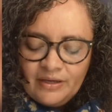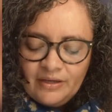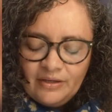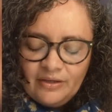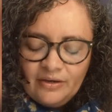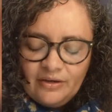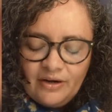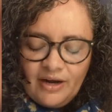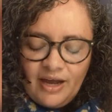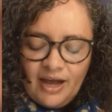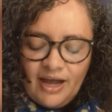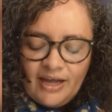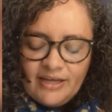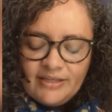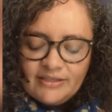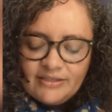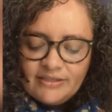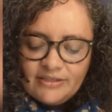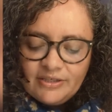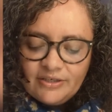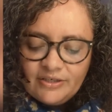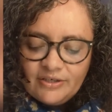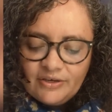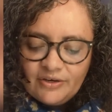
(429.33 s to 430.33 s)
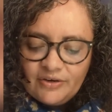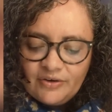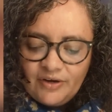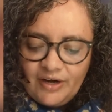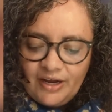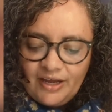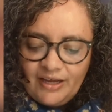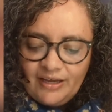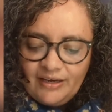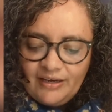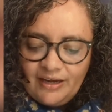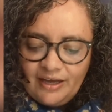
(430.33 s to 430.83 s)
Your eyes turn
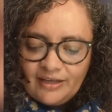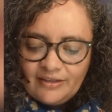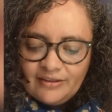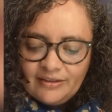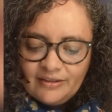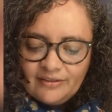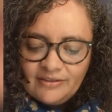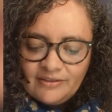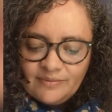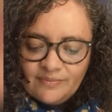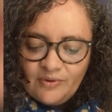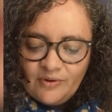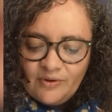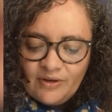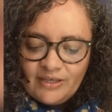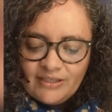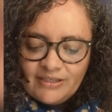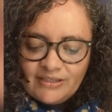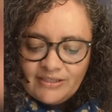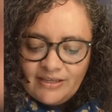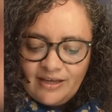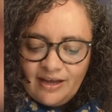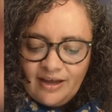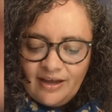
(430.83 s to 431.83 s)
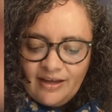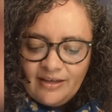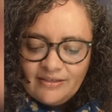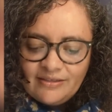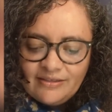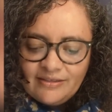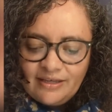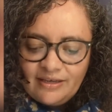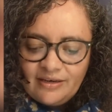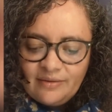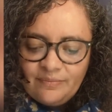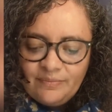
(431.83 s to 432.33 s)
gray like the smoky
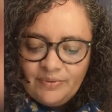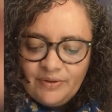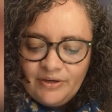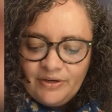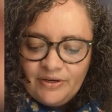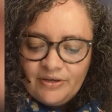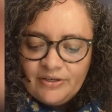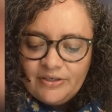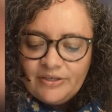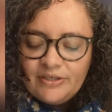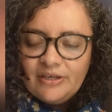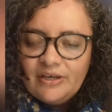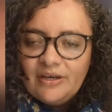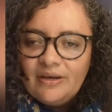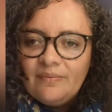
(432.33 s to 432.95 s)
skies that appeared